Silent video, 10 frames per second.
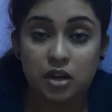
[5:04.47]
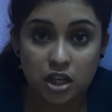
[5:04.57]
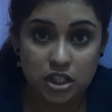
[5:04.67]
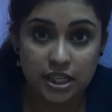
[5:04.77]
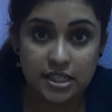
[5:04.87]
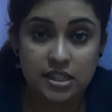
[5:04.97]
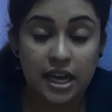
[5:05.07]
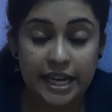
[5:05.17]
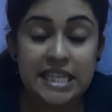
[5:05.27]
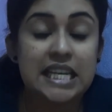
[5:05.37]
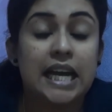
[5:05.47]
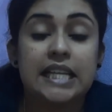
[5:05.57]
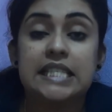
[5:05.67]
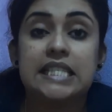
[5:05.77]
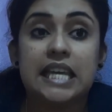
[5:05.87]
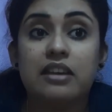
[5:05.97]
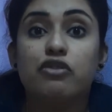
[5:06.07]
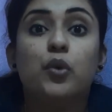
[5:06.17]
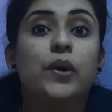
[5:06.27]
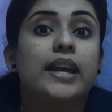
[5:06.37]
project guide and see
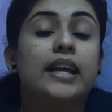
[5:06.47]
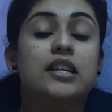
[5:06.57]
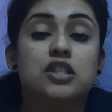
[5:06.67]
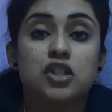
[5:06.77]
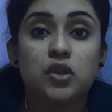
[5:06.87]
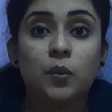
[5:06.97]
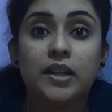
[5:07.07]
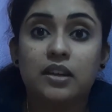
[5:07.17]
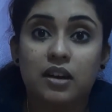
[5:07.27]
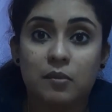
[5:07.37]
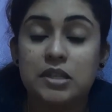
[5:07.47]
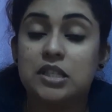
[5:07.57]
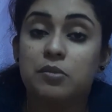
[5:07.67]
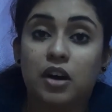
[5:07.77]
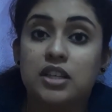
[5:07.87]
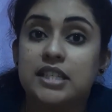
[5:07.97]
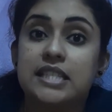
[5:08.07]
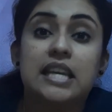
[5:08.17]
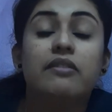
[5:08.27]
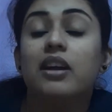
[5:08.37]
if you can continue with your M.Sc
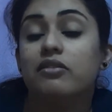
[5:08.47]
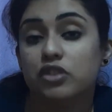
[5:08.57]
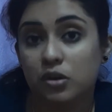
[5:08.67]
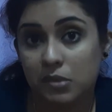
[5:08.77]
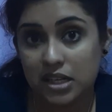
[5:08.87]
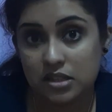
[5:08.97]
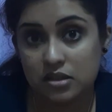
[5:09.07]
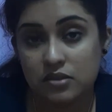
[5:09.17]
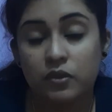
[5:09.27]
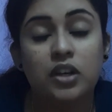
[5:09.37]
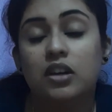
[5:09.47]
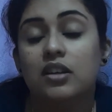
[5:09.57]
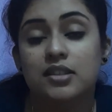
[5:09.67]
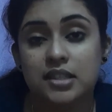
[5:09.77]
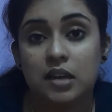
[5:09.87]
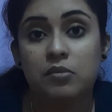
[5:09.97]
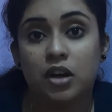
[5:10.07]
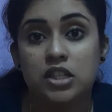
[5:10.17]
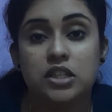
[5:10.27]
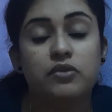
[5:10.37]
project even after your master's. Work on the same
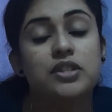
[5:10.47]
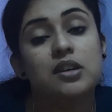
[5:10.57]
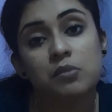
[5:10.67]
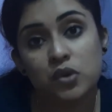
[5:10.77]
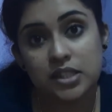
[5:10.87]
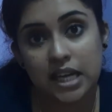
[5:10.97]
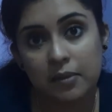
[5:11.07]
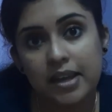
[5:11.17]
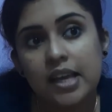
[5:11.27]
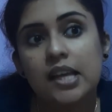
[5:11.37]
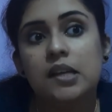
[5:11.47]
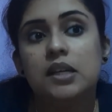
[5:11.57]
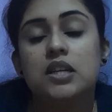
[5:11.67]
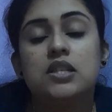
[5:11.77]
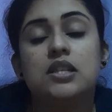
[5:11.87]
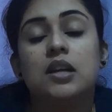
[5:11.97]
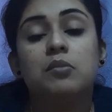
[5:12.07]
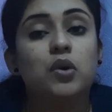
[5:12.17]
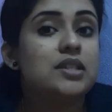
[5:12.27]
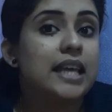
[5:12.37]
project for some more time. Because
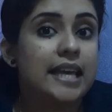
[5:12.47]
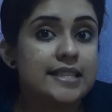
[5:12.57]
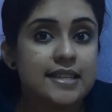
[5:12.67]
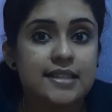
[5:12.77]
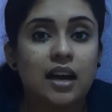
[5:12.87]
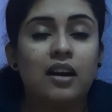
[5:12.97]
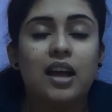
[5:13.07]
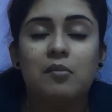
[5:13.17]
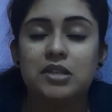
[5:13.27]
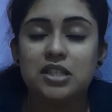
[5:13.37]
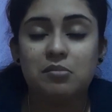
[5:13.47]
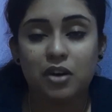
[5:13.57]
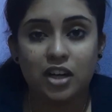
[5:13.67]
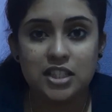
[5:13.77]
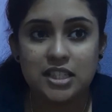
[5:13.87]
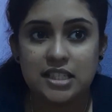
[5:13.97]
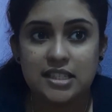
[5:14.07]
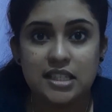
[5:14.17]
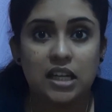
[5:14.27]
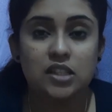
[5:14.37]
in most cases, our M.Sc project
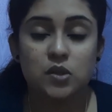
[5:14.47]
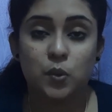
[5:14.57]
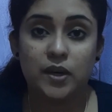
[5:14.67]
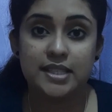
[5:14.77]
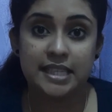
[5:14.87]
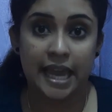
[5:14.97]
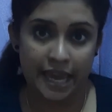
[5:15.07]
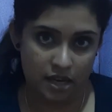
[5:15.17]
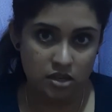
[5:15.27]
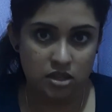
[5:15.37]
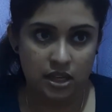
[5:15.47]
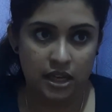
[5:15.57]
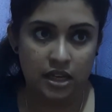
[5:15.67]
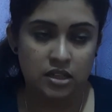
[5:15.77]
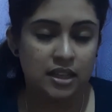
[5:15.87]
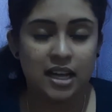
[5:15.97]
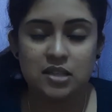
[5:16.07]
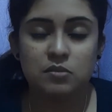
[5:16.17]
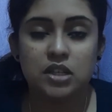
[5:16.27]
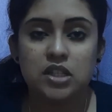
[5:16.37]
is done towards the end and
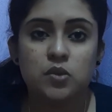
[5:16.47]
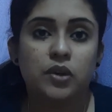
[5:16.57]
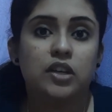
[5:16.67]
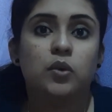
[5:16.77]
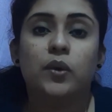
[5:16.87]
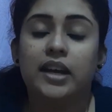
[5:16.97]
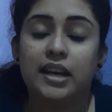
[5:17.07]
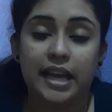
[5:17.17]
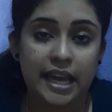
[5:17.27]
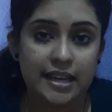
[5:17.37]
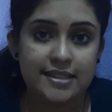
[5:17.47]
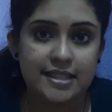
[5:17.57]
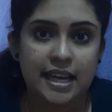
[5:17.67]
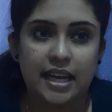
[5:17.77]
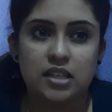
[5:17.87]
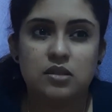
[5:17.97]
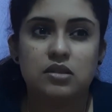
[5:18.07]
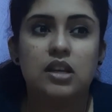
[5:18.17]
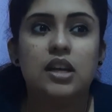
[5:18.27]
last minute we do it in a haste and